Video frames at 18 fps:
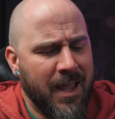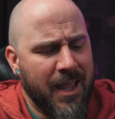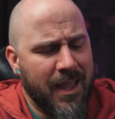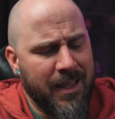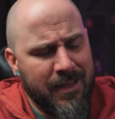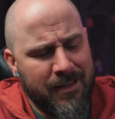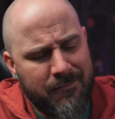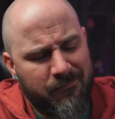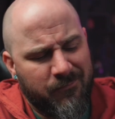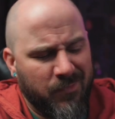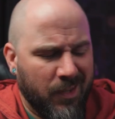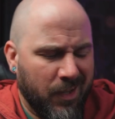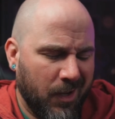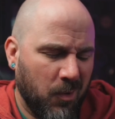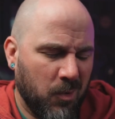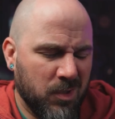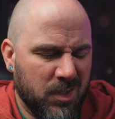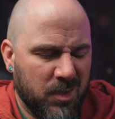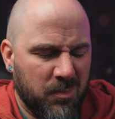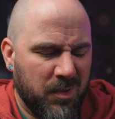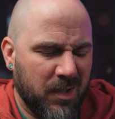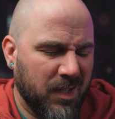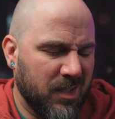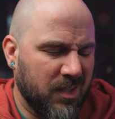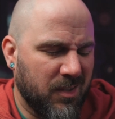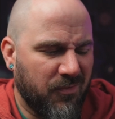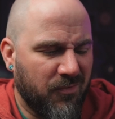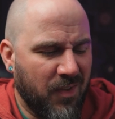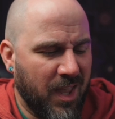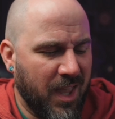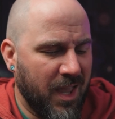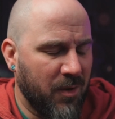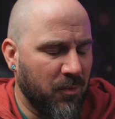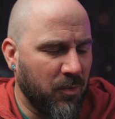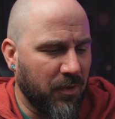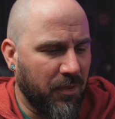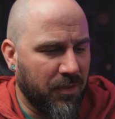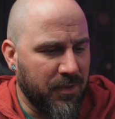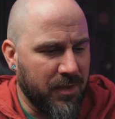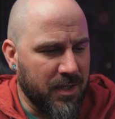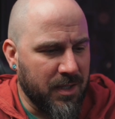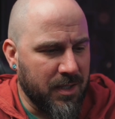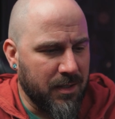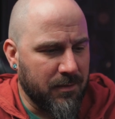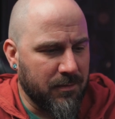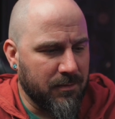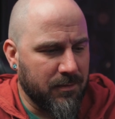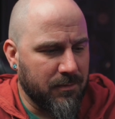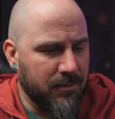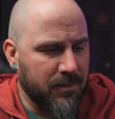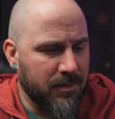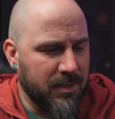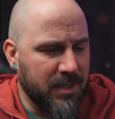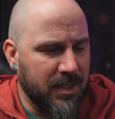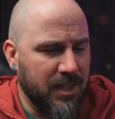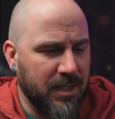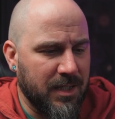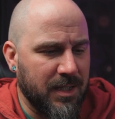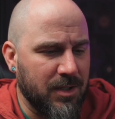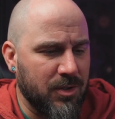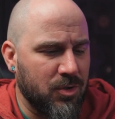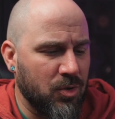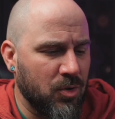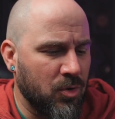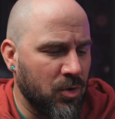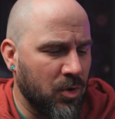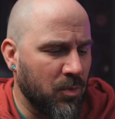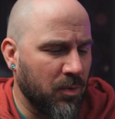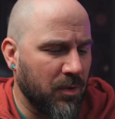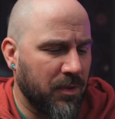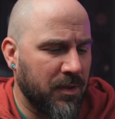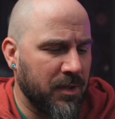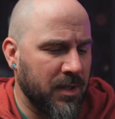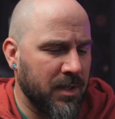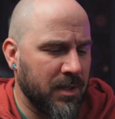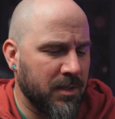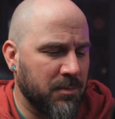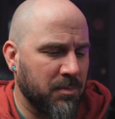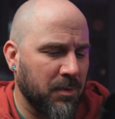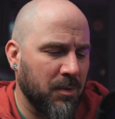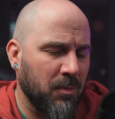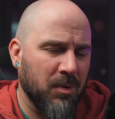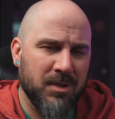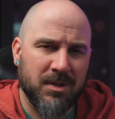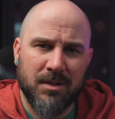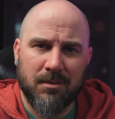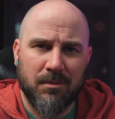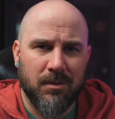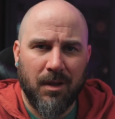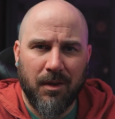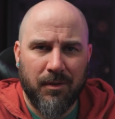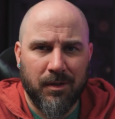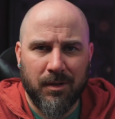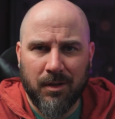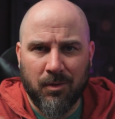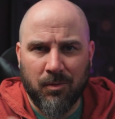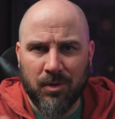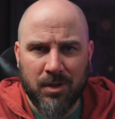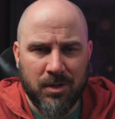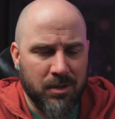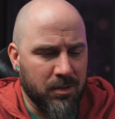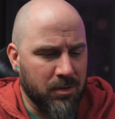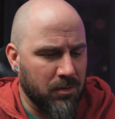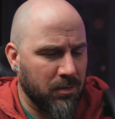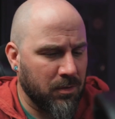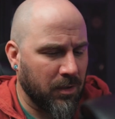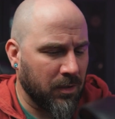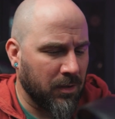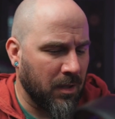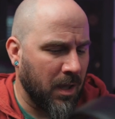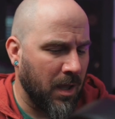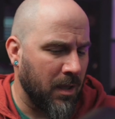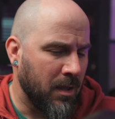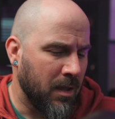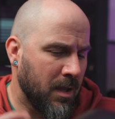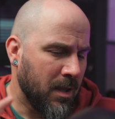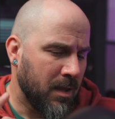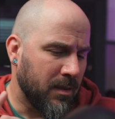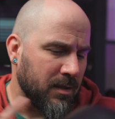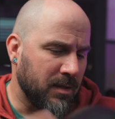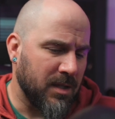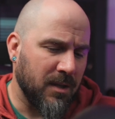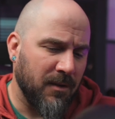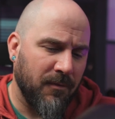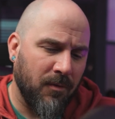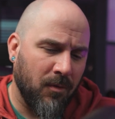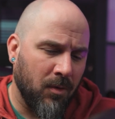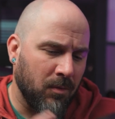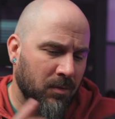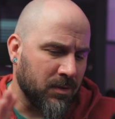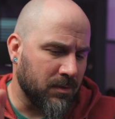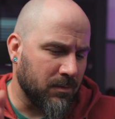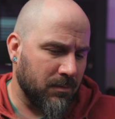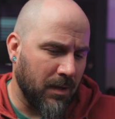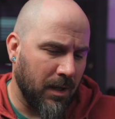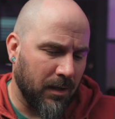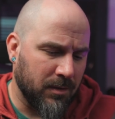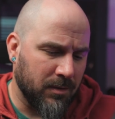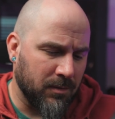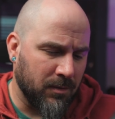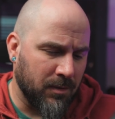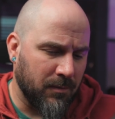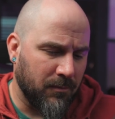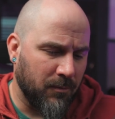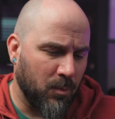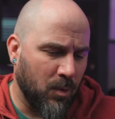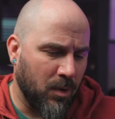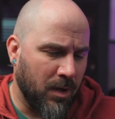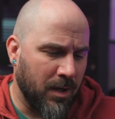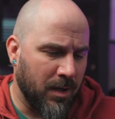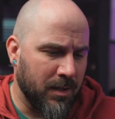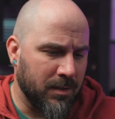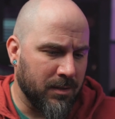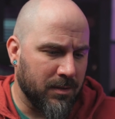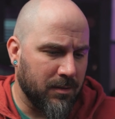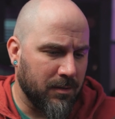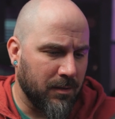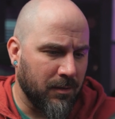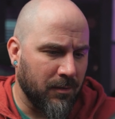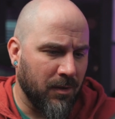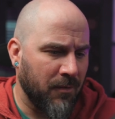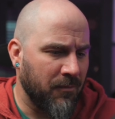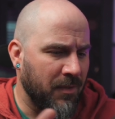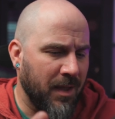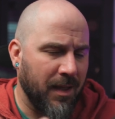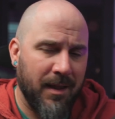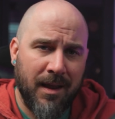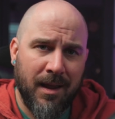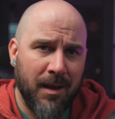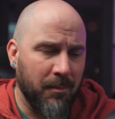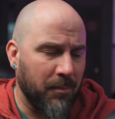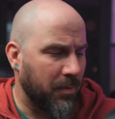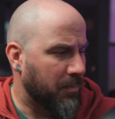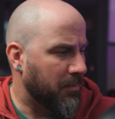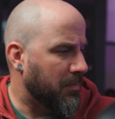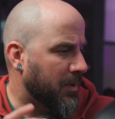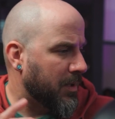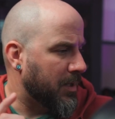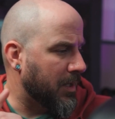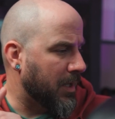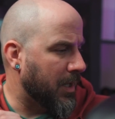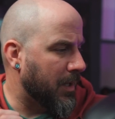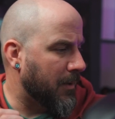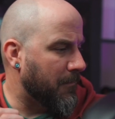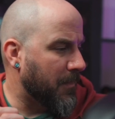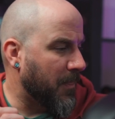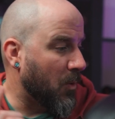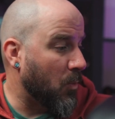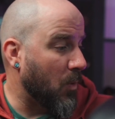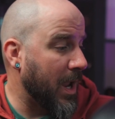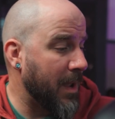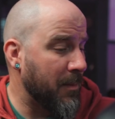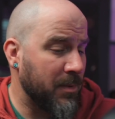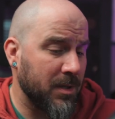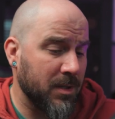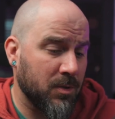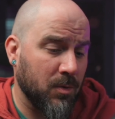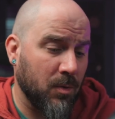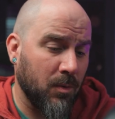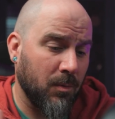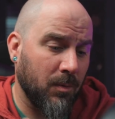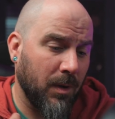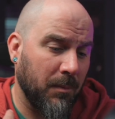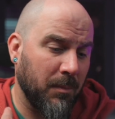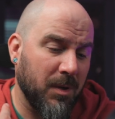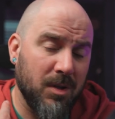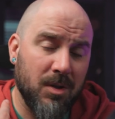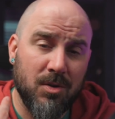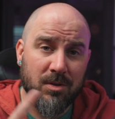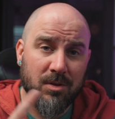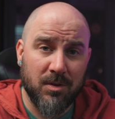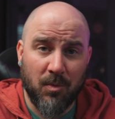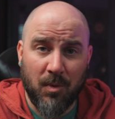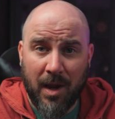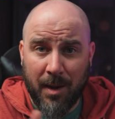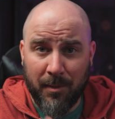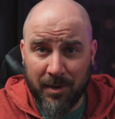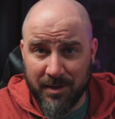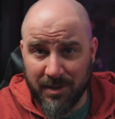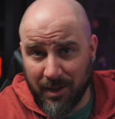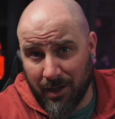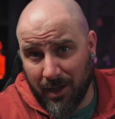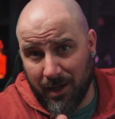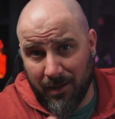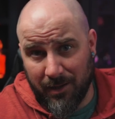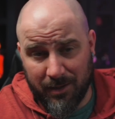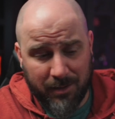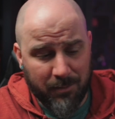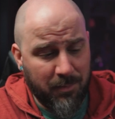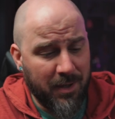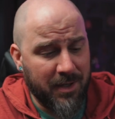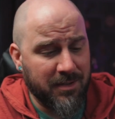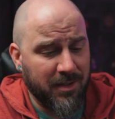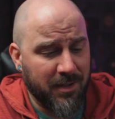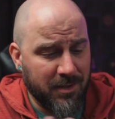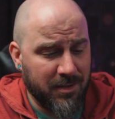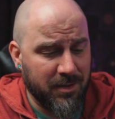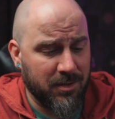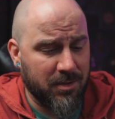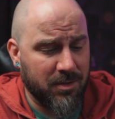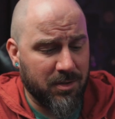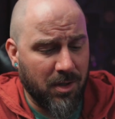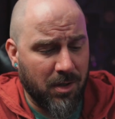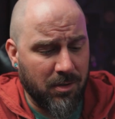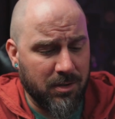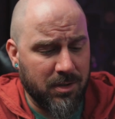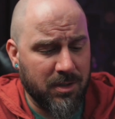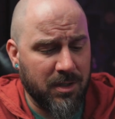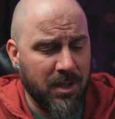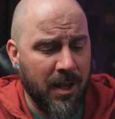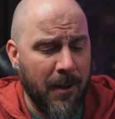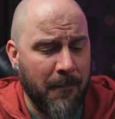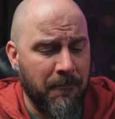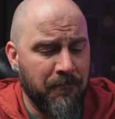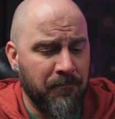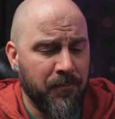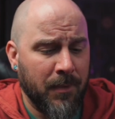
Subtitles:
And I wasn't the biggest fan with the ZDT Junior with these, but it wasn't nothing egregious or anything like that. The T4 was excellent wise. I love that amp. But the whammies, so I'm going to the whammy as like kind of like the baseline because it's solid state.